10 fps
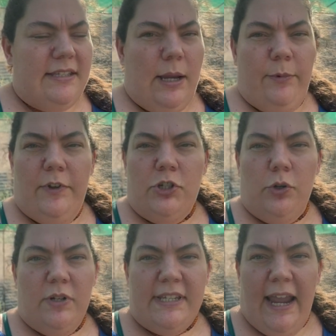Some of it's
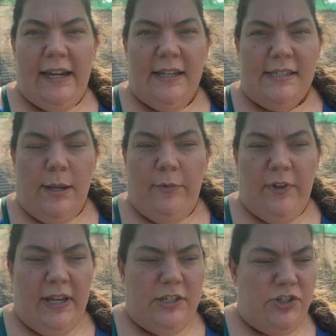short dated, some of
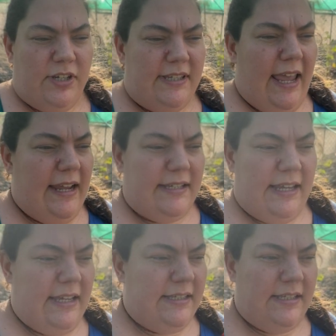it is just
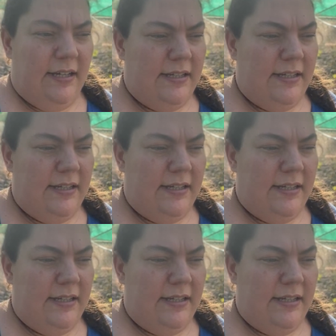excess,